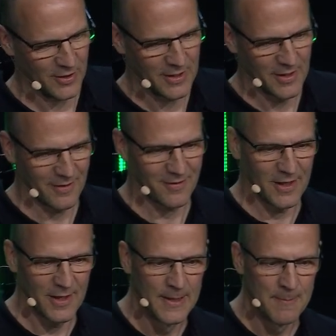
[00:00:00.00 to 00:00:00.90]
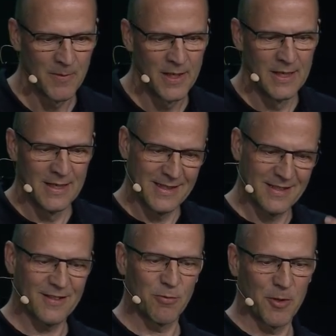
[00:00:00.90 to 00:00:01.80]
it nicely.
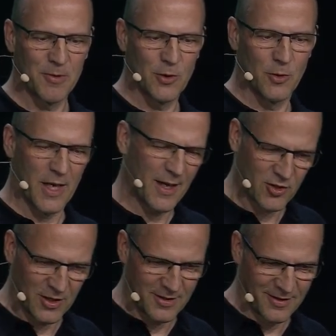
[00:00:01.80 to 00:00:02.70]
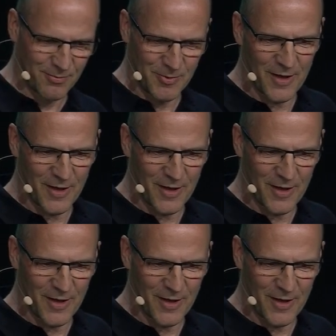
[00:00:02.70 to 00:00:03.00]
This is what we do. And actually we